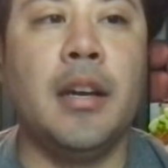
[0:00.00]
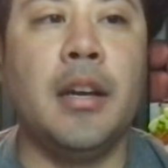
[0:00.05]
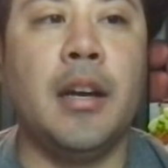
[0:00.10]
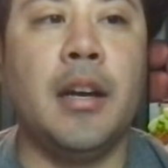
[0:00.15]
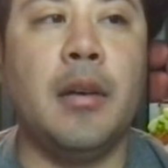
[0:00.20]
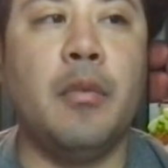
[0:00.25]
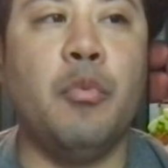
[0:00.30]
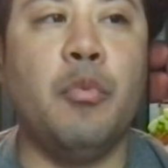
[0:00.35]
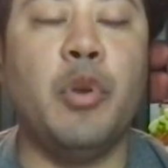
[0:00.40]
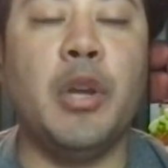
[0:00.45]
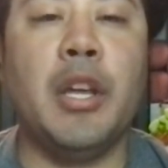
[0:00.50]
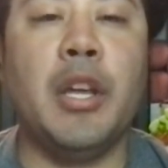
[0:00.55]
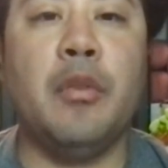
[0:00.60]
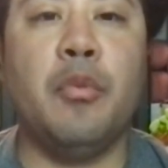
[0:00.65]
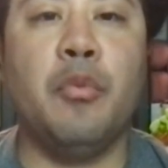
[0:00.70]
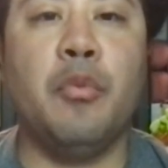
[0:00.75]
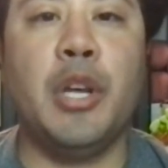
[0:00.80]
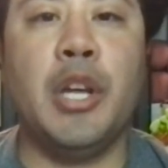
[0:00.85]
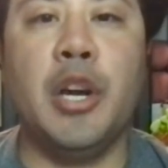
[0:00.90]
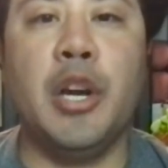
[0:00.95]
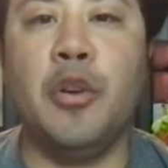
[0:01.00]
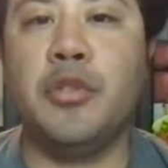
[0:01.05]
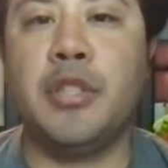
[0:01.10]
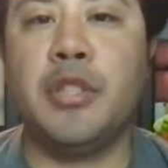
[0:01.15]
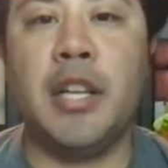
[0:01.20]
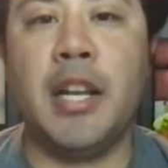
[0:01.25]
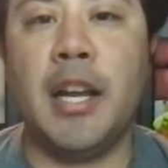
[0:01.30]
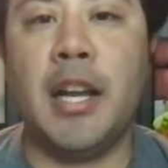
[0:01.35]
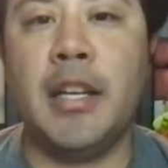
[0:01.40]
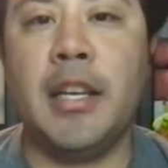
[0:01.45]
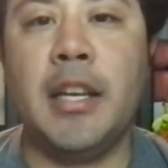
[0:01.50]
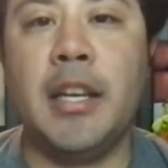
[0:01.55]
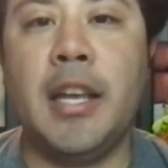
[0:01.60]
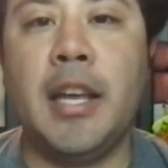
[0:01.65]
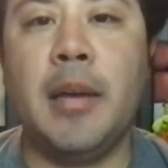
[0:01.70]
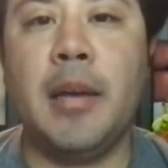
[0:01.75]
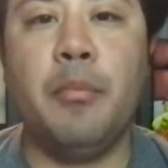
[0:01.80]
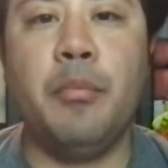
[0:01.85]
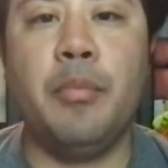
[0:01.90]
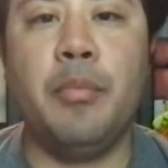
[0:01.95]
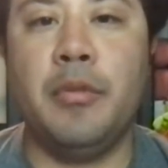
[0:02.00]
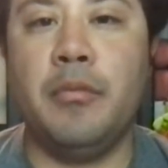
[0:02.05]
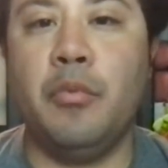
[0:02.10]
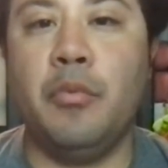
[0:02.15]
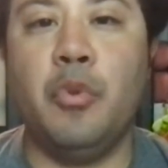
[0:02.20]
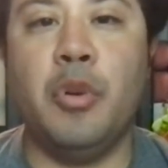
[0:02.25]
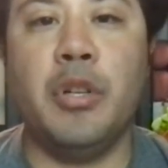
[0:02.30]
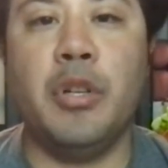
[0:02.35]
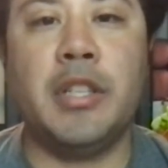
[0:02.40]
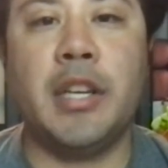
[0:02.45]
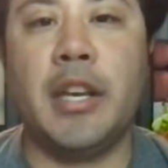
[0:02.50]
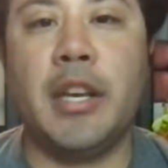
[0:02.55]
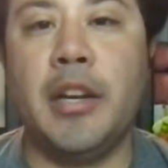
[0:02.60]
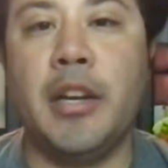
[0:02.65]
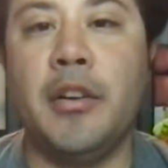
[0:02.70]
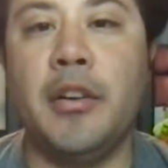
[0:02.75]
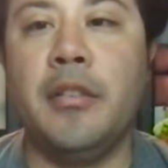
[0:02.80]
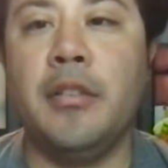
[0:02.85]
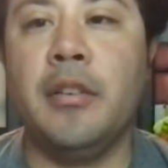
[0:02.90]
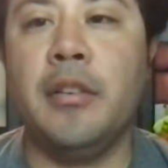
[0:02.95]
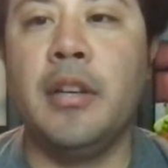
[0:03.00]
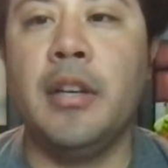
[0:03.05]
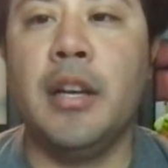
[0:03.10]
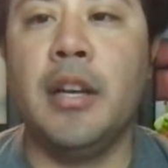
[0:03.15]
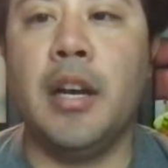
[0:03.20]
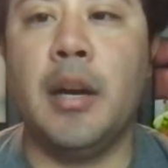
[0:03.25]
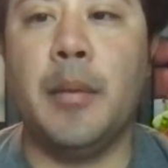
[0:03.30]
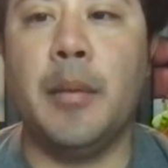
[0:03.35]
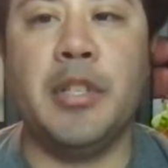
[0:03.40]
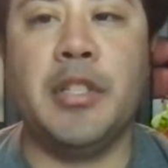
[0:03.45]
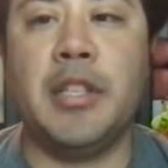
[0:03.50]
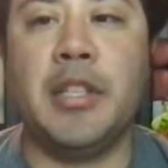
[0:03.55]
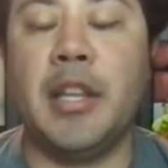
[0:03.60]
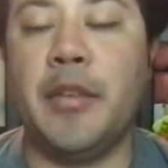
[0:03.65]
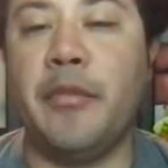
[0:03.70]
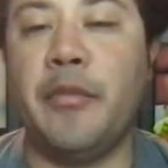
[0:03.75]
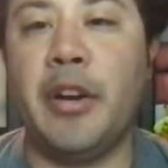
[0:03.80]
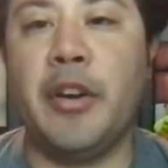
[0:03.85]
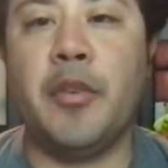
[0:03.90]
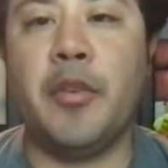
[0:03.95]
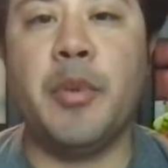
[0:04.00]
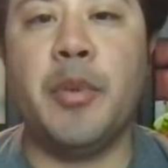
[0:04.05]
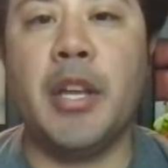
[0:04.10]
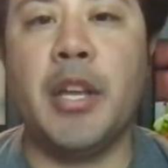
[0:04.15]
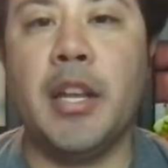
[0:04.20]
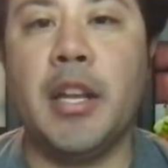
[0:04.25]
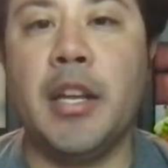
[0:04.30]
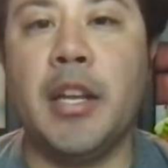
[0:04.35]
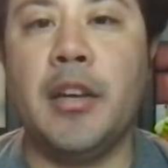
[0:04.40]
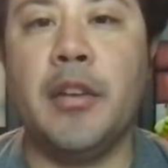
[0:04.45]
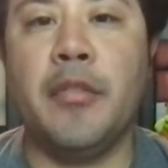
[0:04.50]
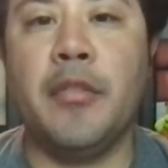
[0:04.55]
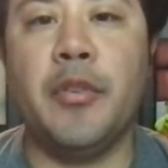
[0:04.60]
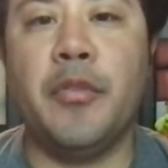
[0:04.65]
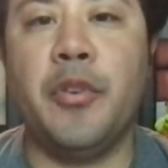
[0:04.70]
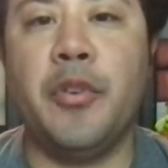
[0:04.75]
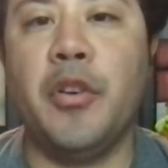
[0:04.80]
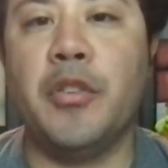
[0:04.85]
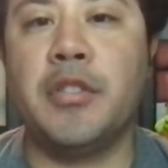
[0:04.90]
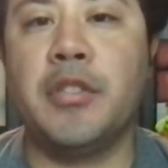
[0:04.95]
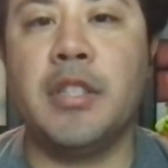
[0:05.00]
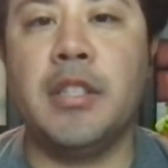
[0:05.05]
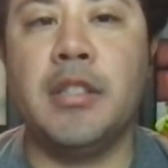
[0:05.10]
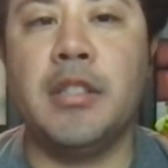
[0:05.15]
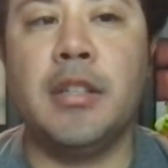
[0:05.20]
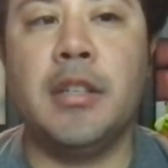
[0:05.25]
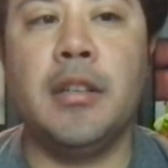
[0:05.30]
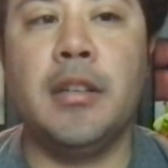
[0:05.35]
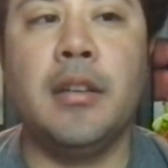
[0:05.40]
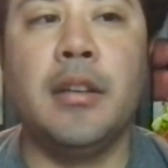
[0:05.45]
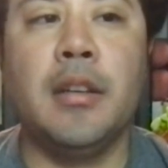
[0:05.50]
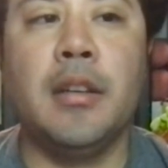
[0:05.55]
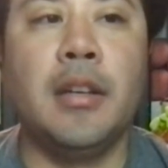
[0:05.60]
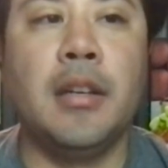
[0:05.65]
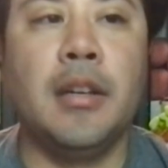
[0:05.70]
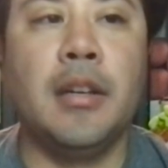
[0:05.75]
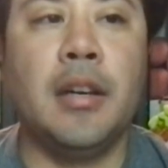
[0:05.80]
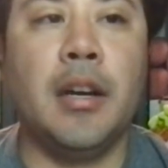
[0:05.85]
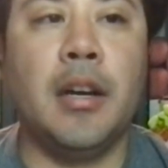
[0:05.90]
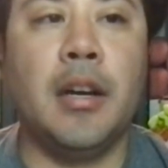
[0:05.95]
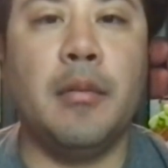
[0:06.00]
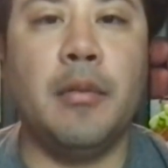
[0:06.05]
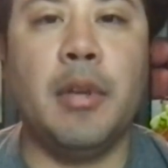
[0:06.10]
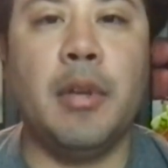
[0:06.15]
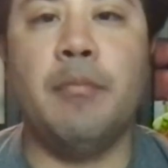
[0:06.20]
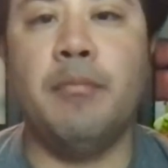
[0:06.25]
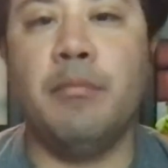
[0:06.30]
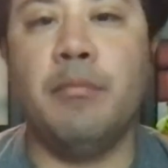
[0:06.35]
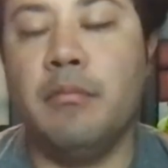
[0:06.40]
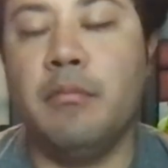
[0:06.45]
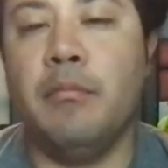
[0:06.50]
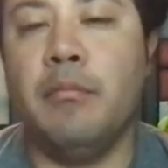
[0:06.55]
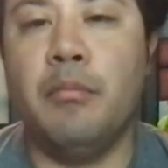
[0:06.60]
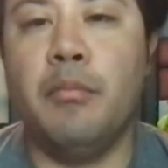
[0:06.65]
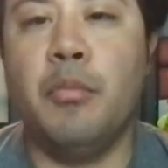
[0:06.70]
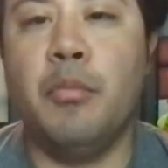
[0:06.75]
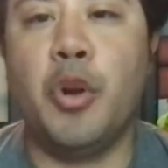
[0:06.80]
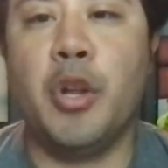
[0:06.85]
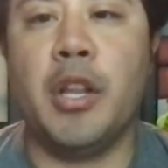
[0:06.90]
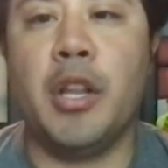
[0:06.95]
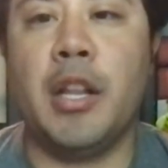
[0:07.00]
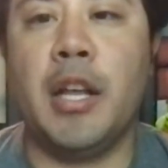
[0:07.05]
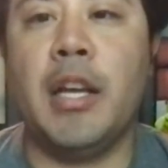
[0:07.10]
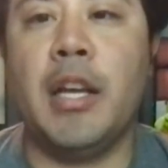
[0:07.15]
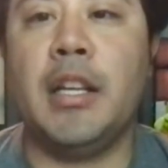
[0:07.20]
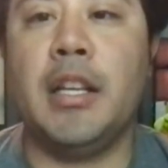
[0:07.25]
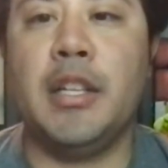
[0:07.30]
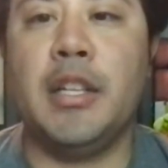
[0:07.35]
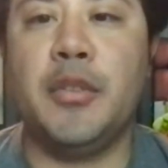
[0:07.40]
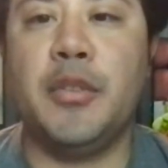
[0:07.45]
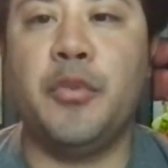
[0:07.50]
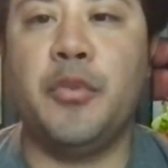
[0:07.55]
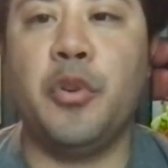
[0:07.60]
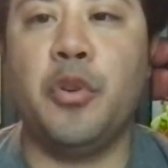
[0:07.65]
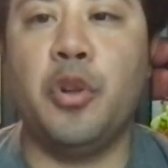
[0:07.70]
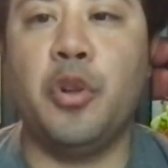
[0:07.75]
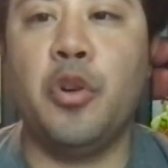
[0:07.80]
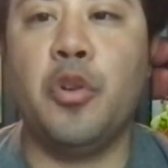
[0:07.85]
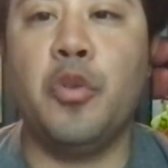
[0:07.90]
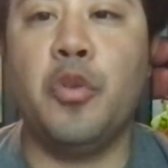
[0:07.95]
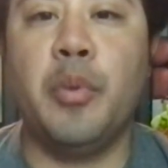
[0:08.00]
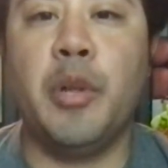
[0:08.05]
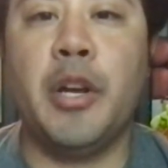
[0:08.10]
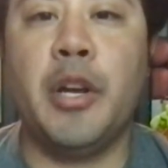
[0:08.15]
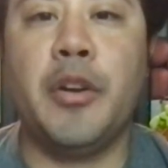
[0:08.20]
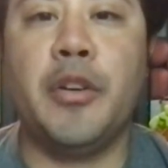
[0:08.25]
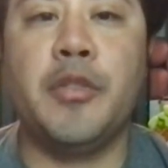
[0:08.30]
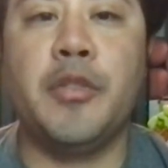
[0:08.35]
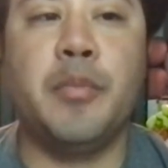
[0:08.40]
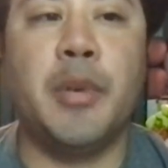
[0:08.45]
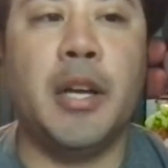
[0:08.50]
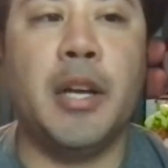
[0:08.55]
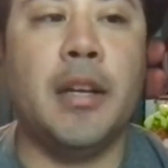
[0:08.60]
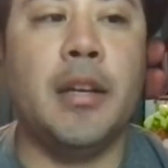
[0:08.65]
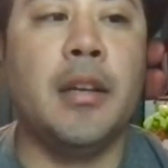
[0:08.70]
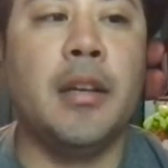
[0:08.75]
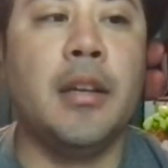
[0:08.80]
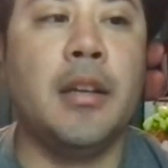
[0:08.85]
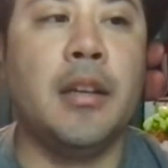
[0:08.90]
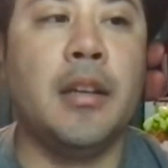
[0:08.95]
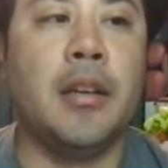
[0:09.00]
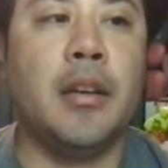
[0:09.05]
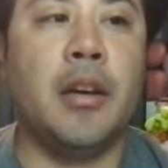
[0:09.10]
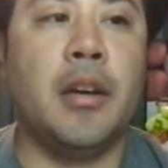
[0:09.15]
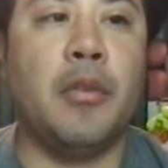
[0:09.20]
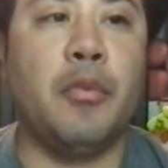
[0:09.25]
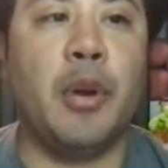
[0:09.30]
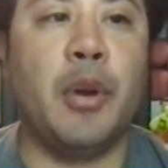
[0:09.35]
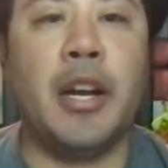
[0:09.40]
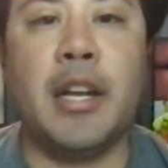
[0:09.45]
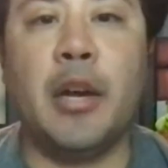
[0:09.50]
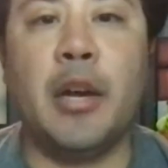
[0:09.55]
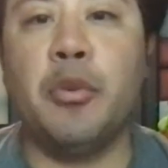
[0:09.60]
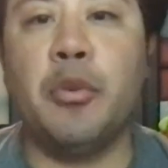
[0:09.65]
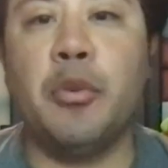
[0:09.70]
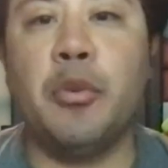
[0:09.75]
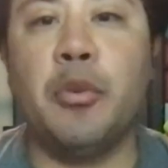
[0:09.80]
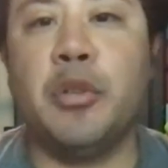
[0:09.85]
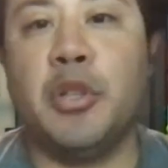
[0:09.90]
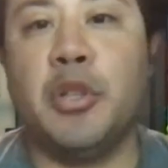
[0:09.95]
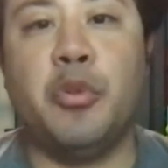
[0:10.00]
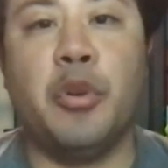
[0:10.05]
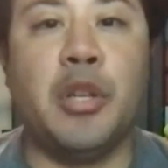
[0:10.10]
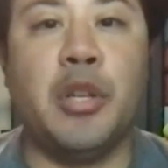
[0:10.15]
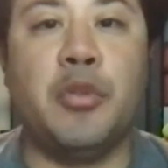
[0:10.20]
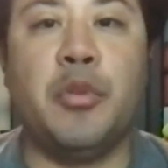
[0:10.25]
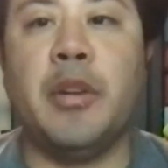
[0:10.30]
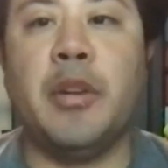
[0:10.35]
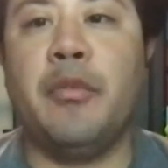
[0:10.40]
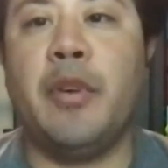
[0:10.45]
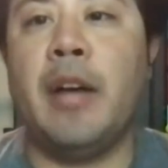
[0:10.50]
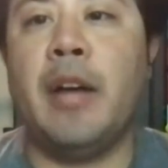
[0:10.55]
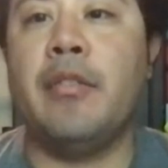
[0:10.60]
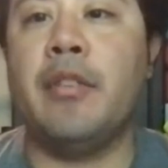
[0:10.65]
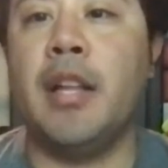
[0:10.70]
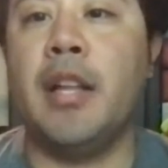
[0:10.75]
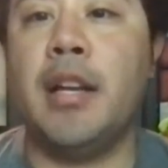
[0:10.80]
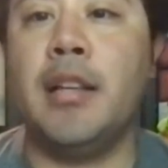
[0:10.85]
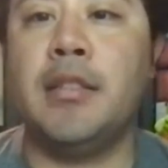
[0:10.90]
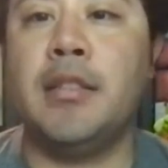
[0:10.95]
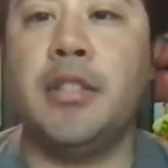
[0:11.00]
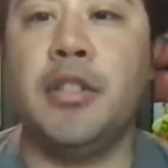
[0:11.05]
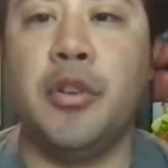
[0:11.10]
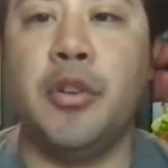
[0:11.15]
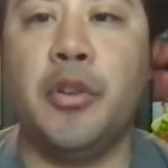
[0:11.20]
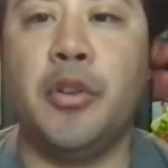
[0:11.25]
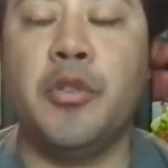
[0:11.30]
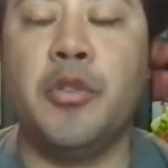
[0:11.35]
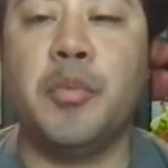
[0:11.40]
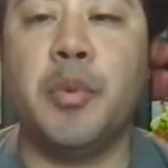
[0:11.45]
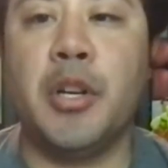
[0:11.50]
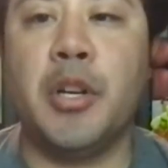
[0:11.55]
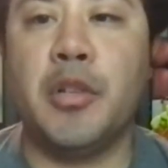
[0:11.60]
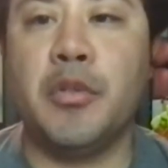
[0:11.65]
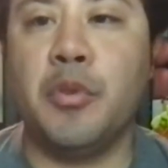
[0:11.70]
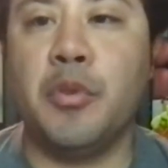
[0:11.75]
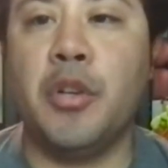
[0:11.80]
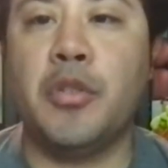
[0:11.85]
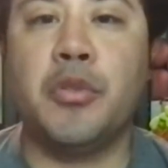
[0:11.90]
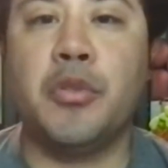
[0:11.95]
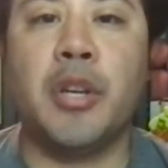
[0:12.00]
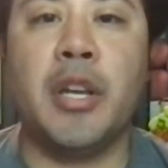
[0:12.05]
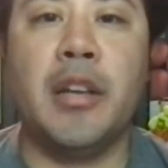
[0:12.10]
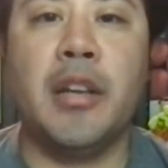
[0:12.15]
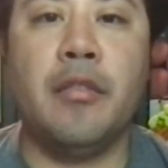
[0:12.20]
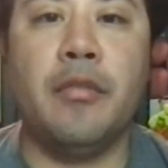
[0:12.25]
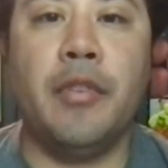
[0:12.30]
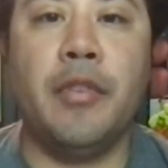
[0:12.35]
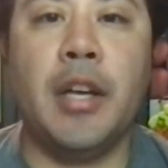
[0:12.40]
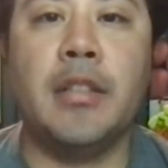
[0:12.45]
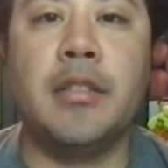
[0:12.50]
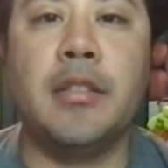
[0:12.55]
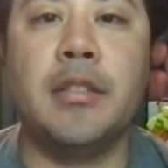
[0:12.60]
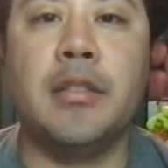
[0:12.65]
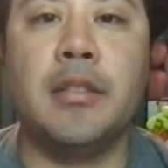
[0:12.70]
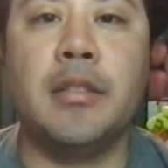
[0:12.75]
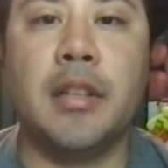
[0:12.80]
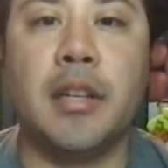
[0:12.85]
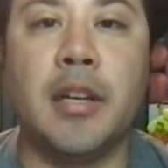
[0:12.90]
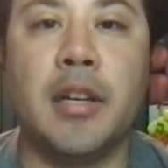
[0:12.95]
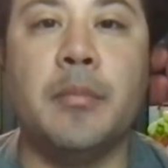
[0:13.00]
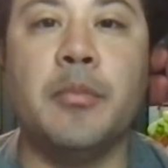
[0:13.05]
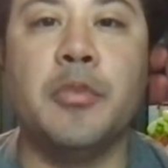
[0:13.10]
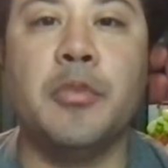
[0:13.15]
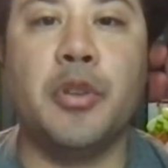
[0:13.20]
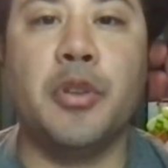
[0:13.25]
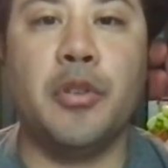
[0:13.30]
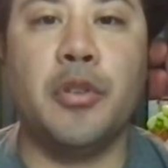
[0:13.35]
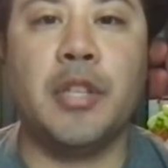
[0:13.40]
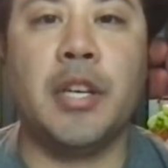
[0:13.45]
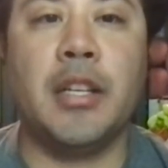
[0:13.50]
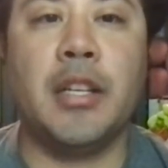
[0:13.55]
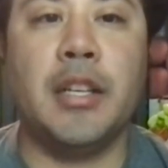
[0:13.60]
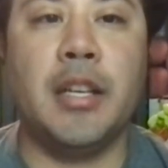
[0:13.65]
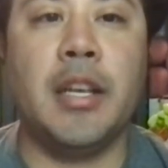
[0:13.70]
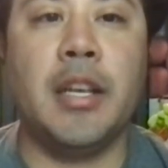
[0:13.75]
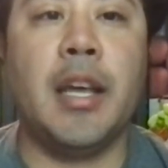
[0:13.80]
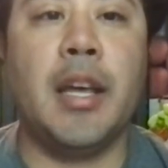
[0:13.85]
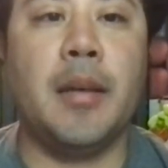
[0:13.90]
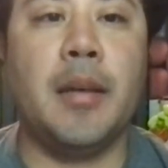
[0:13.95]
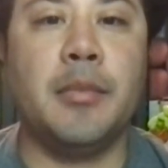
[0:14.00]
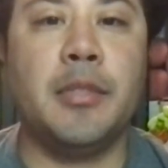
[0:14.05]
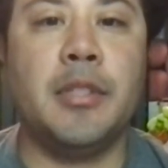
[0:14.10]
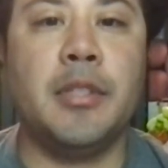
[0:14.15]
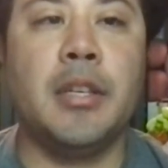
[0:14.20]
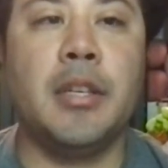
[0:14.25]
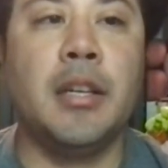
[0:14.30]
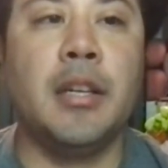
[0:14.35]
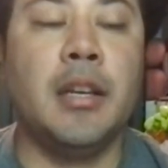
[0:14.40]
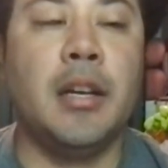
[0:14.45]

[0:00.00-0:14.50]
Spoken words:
We host an ID camp once a year. It's in the very beginning of the fall season, and more than likely it's for local players. But right now with the 2025 class, those players will also get invites to come to those ID camps.